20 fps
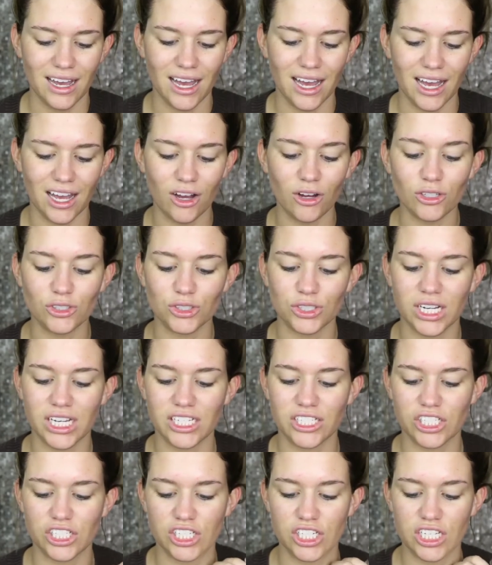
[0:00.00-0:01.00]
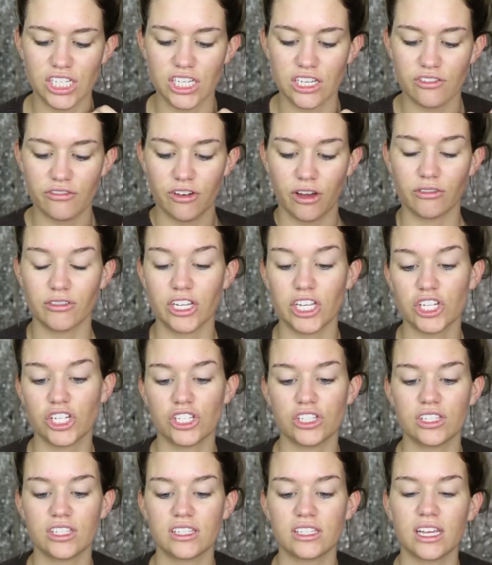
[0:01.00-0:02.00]
Ultra HD
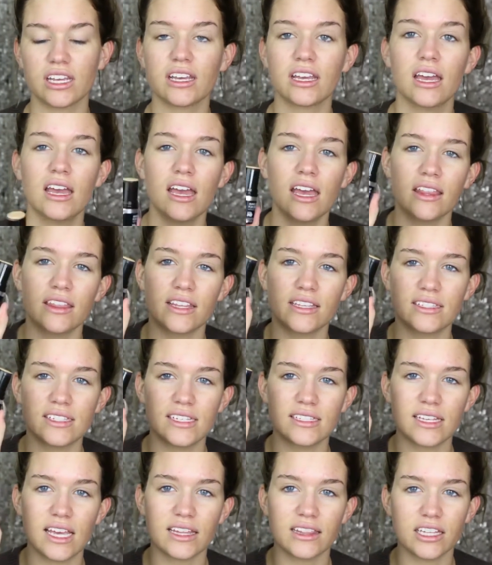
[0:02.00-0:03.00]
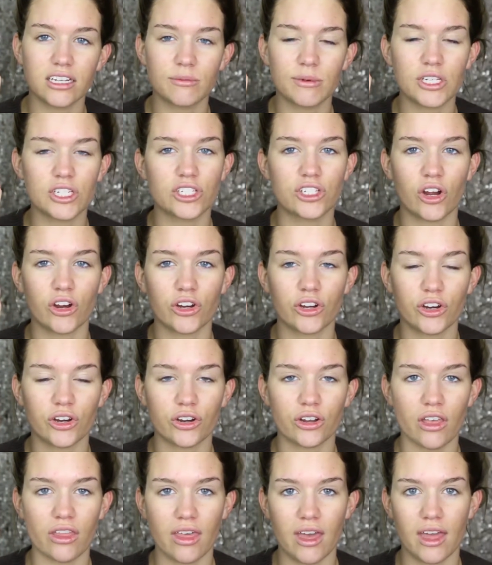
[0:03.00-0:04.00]
foundation stick. This is a little bit
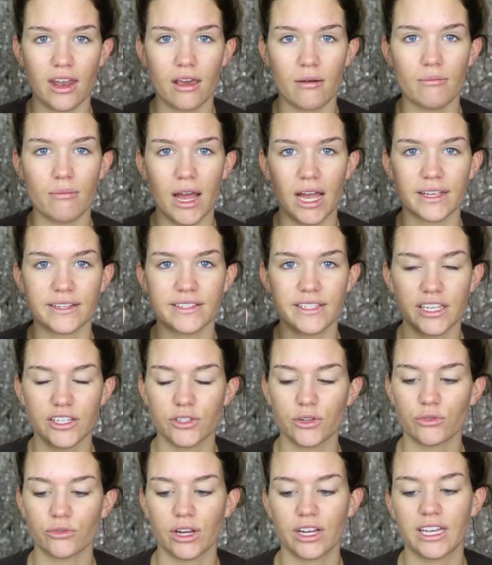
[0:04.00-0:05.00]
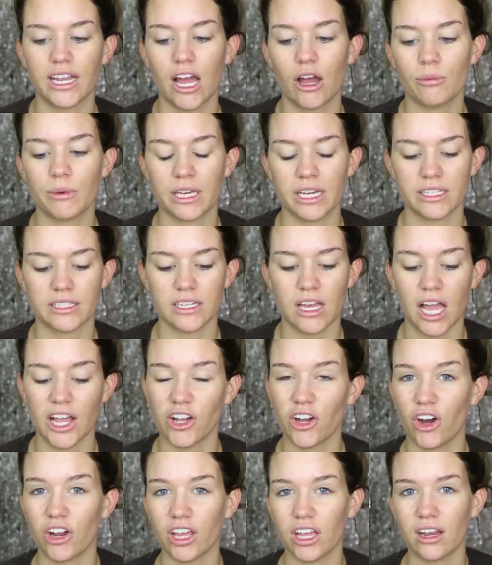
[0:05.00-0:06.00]
darker than my skin tone right now because I
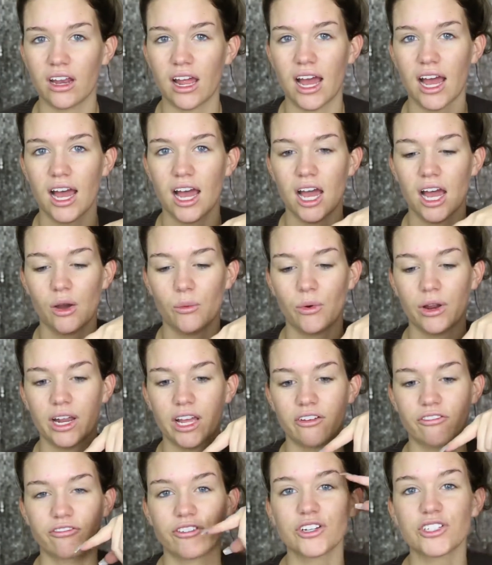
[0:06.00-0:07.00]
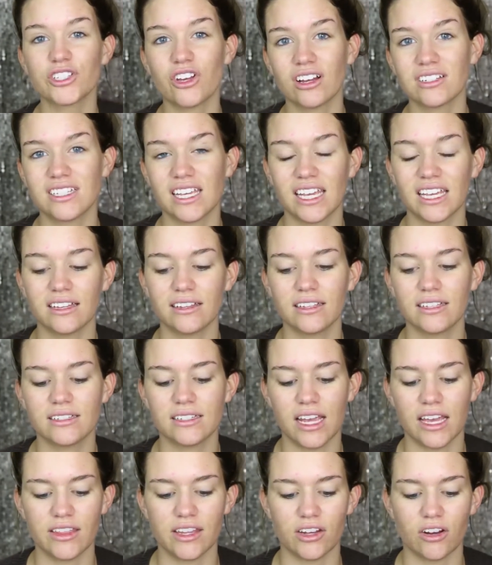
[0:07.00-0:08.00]
got it when I first got to
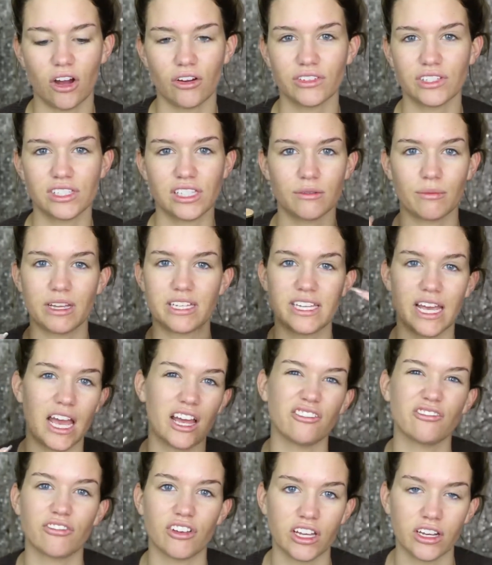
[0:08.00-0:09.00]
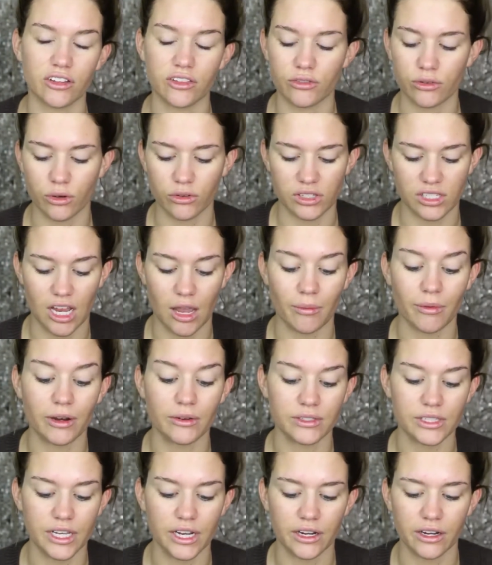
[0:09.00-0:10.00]
England, and then obviously my tan faded throughout the time that I
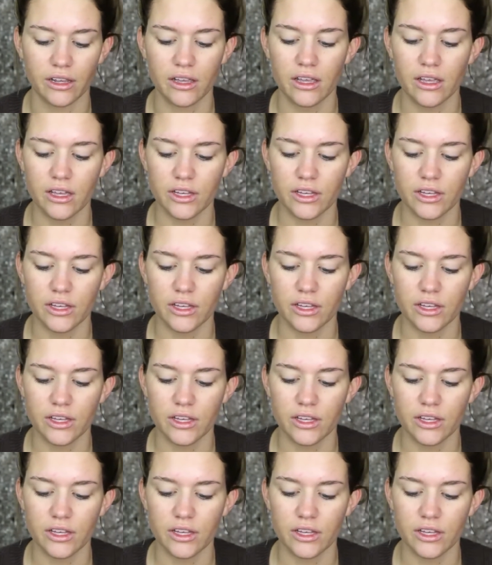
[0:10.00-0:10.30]
was there.